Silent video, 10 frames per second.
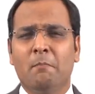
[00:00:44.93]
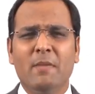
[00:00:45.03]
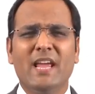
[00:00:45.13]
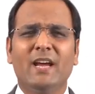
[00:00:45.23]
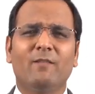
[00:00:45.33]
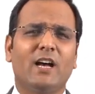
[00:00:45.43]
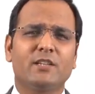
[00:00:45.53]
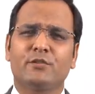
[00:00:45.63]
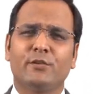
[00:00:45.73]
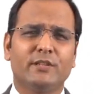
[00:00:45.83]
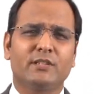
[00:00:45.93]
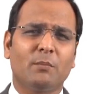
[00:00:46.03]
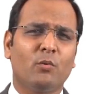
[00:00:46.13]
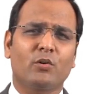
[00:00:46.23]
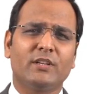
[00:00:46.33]
may have asked you in
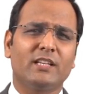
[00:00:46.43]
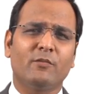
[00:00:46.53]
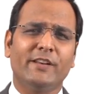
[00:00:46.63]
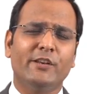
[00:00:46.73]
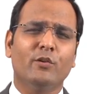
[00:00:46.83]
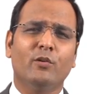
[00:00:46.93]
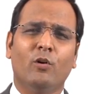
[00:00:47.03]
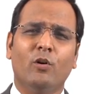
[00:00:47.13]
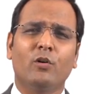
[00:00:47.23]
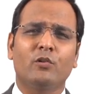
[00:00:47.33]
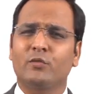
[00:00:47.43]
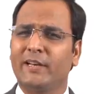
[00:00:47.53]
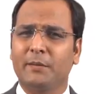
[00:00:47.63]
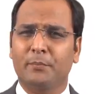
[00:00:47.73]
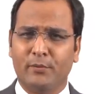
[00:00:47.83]
some or the other video or
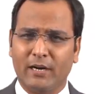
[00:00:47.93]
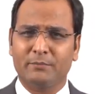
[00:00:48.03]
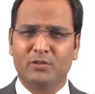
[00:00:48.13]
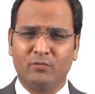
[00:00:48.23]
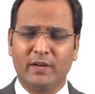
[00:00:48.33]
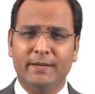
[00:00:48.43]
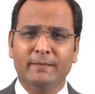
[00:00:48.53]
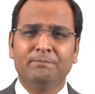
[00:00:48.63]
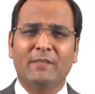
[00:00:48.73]
training program somewhere.